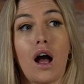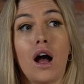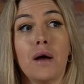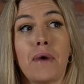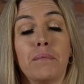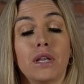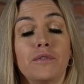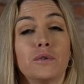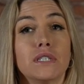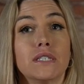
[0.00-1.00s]
um, I
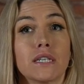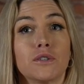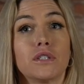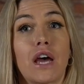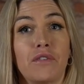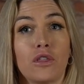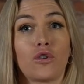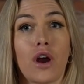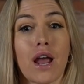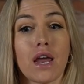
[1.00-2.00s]
believe it was in sixth or seventh
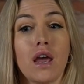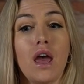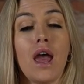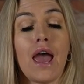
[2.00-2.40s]
grade.